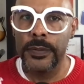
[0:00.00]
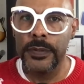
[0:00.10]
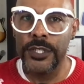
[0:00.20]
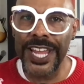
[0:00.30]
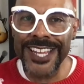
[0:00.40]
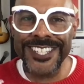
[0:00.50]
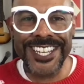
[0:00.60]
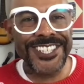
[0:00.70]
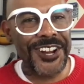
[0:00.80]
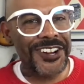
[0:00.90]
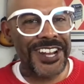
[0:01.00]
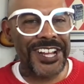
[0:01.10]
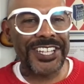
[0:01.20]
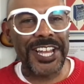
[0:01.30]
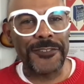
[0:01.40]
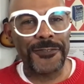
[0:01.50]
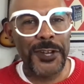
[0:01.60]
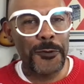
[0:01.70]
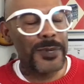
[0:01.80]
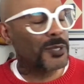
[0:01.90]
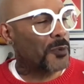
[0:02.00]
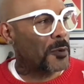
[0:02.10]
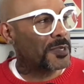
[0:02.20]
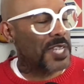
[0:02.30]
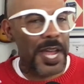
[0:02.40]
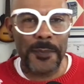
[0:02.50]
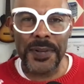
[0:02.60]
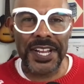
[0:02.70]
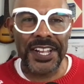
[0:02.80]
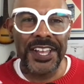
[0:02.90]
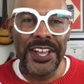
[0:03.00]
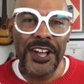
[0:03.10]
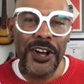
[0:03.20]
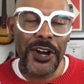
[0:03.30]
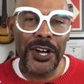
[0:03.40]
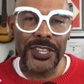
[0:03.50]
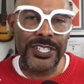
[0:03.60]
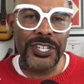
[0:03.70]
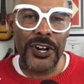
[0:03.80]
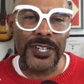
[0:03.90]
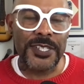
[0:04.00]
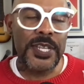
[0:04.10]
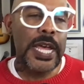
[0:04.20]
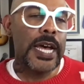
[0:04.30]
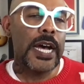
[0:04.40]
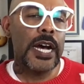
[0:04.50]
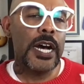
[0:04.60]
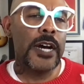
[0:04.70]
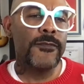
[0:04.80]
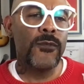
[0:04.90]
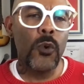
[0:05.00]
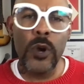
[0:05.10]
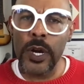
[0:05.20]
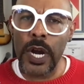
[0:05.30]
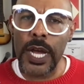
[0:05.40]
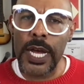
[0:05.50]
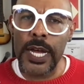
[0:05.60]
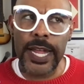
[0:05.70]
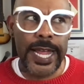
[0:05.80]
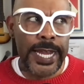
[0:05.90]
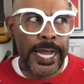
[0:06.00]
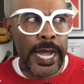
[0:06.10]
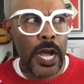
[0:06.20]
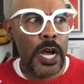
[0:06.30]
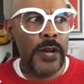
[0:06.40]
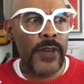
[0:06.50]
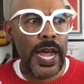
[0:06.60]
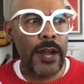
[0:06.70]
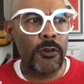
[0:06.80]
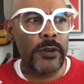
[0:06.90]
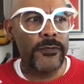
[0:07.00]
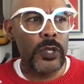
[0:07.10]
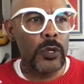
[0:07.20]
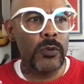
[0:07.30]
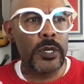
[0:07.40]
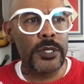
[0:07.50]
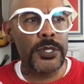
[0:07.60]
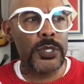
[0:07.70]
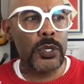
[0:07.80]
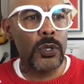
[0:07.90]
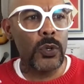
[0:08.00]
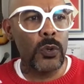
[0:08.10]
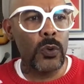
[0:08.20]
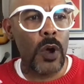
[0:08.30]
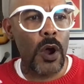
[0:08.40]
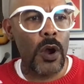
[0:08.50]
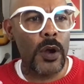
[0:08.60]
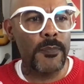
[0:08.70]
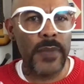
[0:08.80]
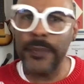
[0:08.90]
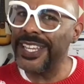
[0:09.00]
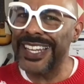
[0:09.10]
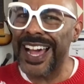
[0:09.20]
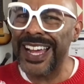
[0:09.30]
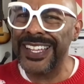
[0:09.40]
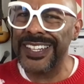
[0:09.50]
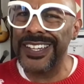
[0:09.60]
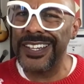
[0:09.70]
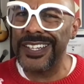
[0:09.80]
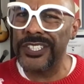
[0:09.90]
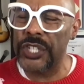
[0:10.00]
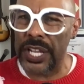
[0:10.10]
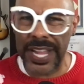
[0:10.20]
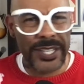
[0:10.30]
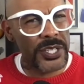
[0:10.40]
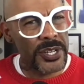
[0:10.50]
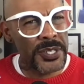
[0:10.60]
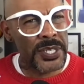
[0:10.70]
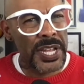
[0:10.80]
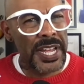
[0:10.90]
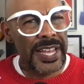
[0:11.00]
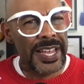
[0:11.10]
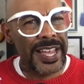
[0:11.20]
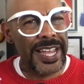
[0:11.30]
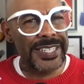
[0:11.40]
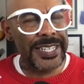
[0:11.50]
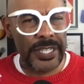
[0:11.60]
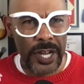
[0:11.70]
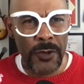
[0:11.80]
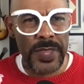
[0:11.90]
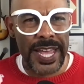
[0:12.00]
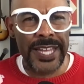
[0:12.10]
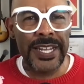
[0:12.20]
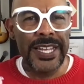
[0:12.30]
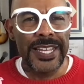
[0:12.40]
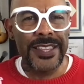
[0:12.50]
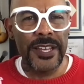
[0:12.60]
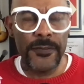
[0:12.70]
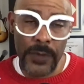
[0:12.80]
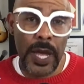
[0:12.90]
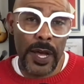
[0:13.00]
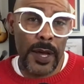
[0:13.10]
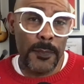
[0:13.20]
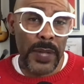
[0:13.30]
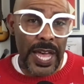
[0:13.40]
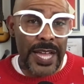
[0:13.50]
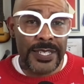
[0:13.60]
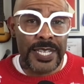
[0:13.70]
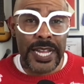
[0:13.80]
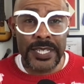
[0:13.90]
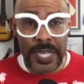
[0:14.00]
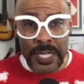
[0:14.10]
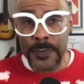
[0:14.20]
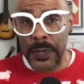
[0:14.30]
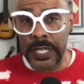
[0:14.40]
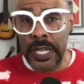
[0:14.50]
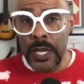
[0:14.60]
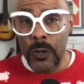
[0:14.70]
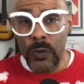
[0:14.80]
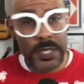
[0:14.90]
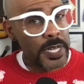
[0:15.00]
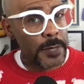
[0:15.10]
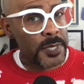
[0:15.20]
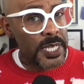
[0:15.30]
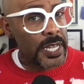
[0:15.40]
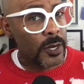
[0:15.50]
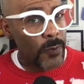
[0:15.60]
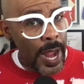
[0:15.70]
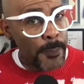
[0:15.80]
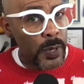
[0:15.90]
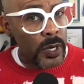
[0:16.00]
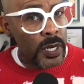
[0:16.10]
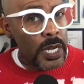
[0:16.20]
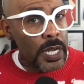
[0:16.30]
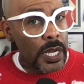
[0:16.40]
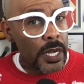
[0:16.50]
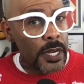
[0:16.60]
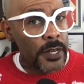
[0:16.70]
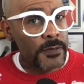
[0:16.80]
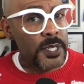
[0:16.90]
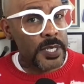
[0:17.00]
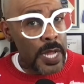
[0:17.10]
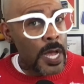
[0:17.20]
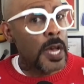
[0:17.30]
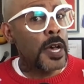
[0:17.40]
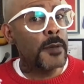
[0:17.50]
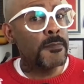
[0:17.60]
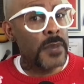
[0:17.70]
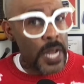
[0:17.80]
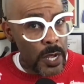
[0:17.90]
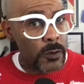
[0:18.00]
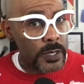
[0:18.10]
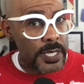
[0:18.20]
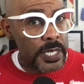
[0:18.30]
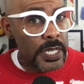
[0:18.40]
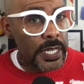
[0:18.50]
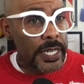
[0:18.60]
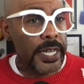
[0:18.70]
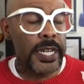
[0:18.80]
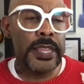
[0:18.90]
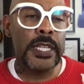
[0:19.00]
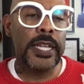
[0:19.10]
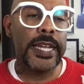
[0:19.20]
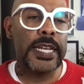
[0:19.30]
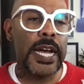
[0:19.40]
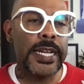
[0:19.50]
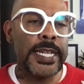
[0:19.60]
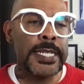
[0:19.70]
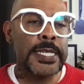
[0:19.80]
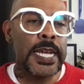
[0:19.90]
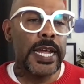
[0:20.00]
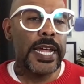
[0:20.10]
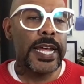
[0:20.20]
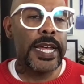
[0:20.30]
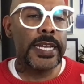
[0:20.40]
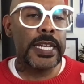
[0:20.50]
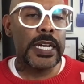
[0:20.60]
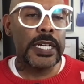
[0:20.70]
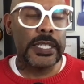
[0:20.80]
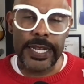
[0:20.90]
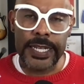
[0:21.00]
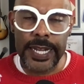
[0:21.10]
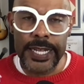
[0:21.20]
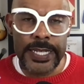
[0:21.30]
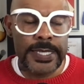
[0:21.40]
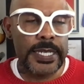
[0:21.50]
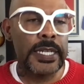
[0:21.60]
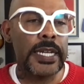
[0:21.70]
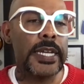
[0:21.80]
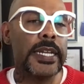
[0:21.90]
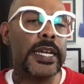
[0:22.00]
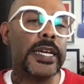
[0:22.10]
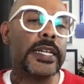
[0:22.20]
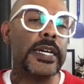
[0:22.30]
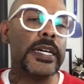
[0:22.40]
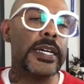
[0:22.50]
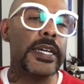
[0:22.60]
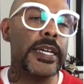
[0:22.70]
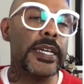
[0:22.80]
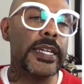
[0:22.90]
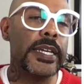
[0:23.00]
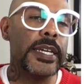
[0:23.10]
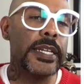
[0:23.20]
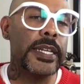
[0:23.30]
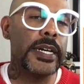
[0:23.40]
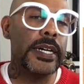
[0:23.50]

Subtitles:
Jay-Z's Hard Knock Life was what was happening on the charts. For any of our viewers who are maybe not Gen Xers and didn't know that, Beyonce's husband was an MC and a rapper of some note in the late 90s and late 80s and in